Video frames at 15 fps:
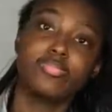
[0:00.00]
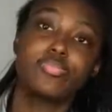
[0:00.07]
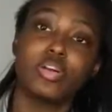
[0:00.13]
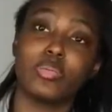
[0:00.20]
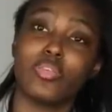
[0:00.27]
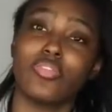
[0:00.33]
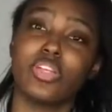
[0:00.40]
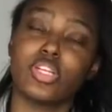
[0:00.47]

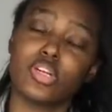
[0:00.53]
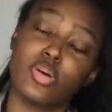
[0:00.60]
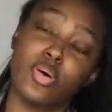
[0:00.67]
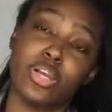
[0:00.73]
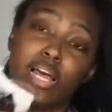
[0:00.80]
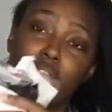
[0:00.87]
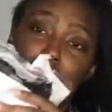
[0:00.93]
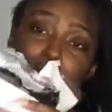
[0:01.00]
from a vendor
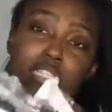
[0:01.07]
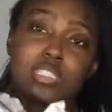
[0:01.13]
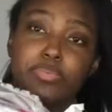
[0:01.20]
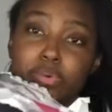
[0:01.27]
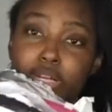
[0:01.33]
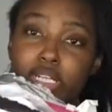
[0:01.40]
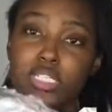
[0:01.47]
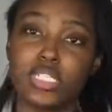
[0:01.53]
on
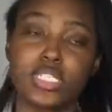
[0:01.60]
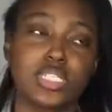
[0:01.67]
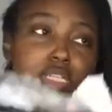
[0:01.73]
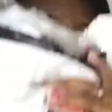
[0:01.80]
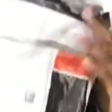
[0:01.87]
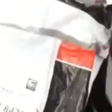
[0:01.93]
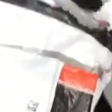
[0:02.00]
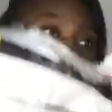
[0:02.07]
AliExpress.
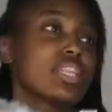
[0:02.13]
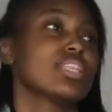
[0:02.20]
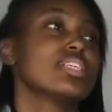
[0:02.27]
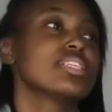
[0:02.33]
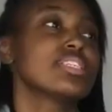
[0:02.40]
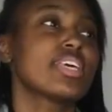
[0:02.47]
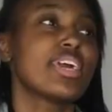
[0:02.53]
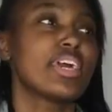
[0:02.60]

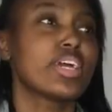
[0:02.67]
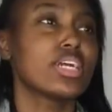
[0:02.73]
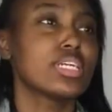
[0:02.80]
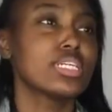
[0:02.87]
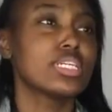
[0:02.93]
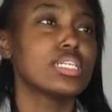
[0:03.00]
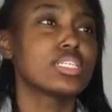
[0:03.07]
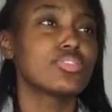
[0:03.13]
This hair
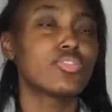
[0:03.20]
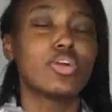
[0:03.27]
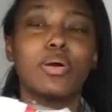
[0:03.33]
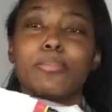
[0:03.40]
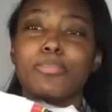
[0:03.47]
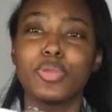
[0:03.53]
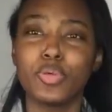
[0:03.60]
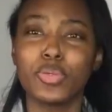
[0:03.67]
is
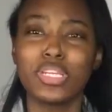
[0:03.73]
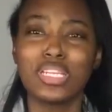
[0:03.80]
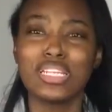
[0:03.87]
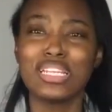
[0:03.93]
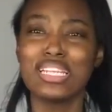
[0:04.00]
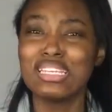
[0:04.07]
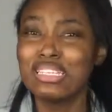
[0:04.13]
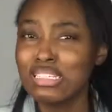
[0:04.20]
from
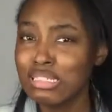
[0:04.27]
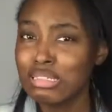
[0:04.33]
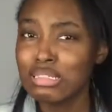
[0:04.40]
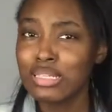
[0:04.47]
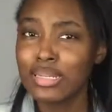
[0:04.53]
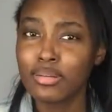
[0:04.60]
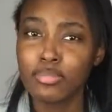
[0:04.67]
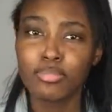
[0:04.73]
Lueen